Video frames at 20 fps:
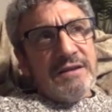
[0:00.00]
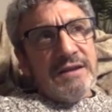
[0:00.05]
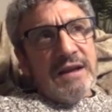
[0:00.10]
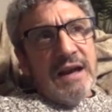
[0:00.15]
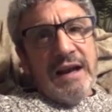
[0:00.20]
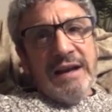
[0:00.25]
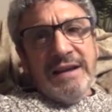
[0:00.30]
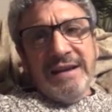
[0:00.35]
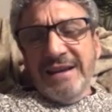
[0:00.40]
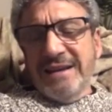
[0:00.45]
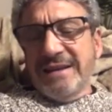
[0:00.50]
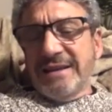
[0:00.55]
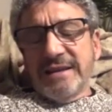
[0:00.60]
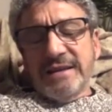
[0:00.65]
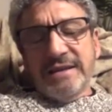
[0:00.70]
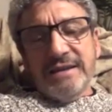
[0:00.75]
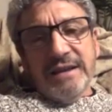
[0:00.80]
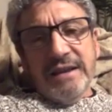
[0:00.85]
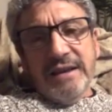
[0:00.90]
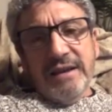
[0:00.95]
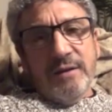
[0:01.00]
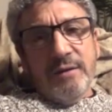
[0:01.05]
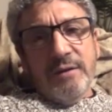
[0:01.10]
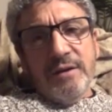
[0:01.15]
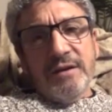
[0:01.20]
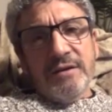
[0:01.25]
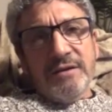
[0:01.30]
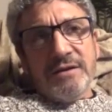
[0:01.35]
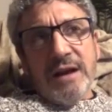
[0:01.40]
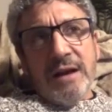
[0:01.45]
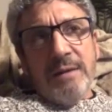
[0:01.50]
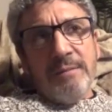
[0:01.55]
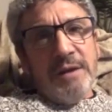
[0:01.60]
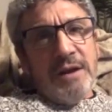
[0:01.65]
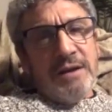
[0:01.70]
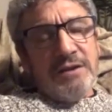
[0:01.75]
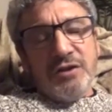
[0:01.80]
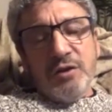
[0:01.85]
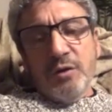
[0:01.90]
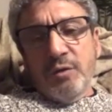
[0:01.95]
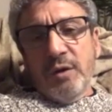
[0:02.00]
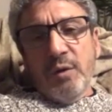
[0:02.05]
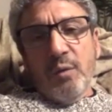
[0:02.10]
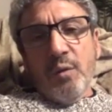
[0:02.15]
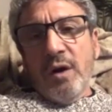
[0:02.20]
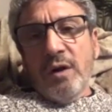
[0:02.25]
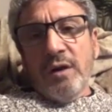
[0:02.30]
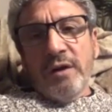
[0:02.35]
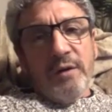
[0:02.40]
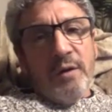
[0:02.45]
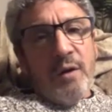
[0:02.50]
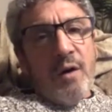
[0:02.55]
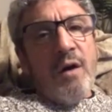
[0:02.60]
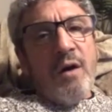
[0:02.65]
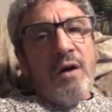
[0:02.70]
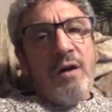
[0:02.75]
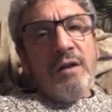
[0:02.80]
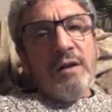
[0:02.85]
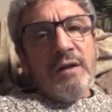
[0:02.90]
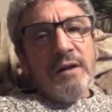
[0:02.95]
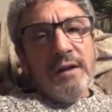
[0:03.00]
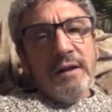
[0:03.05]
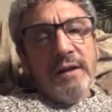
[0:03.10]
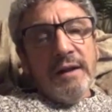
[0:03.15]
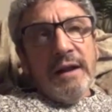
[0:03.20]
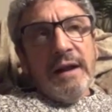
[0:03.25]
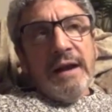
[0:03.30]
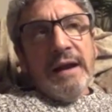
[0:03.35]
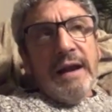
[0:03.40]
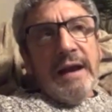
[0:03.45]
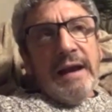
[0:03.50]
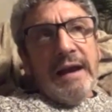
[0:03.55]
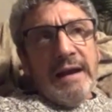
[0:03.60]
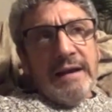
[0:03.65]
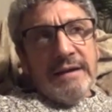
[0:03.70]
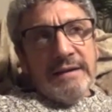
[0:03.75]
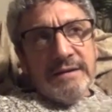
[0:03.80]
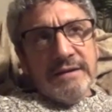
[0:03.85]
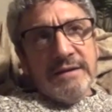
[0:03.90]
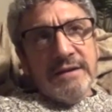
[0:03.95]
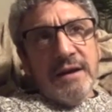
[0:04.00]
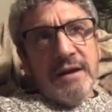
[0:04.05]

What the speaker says: I need to see you. He goes, I'm not doing well at all. And